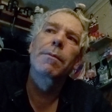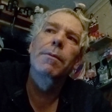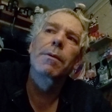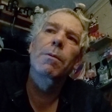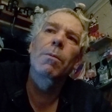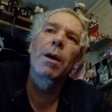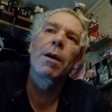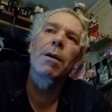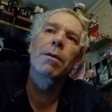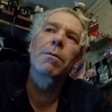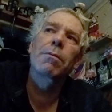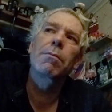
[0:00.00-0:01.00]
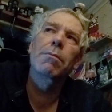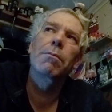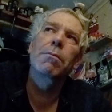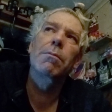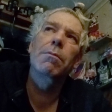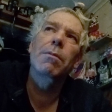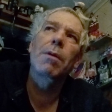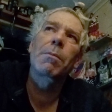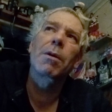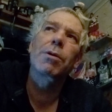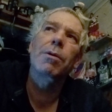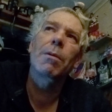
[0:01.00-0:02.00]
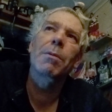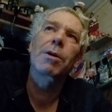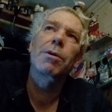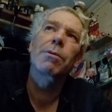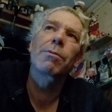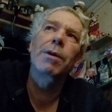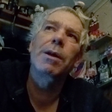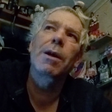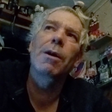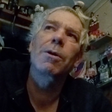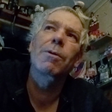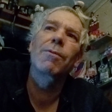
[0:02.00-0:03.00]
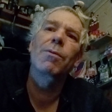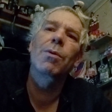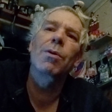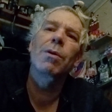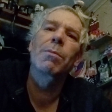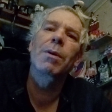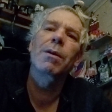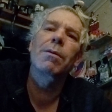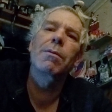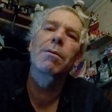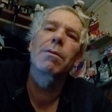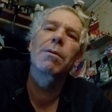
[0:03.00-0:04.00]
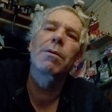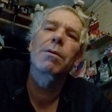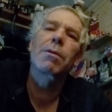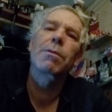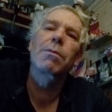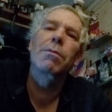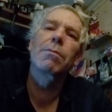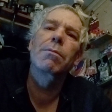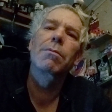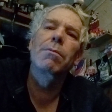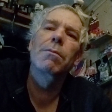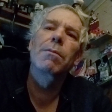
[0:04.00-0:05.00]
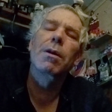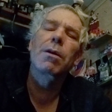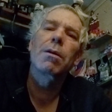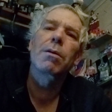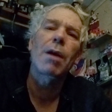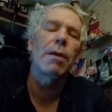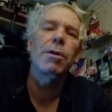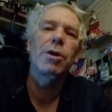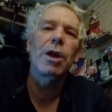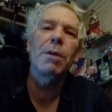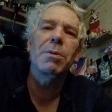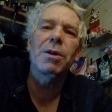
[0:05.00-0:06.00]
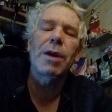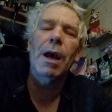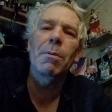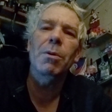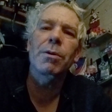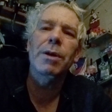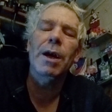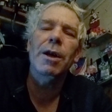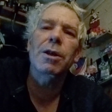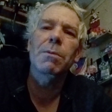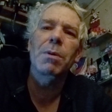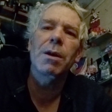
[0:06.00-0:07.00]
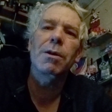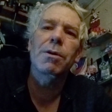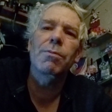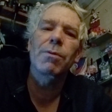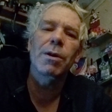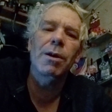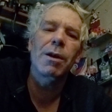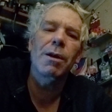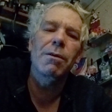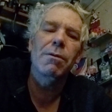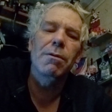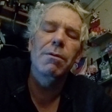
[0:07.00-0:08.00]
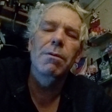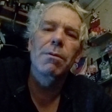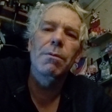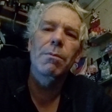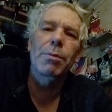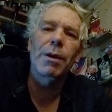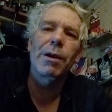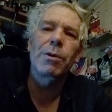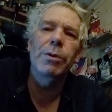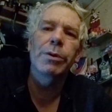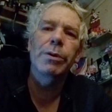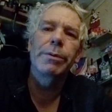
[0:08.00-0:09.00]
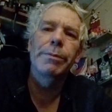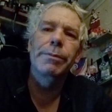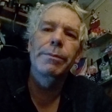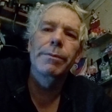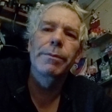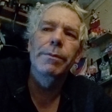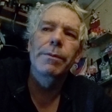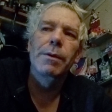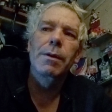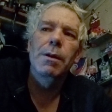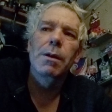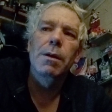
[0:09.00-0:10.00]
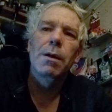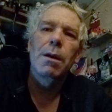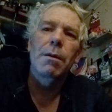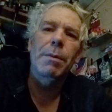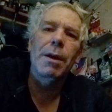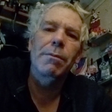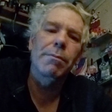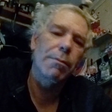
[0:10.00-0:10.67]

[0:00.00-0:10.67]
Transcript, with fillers: where I'm not sure how much it retails for, but it's it's not the cheapest table or desk, but it's really pretty cool. I mean,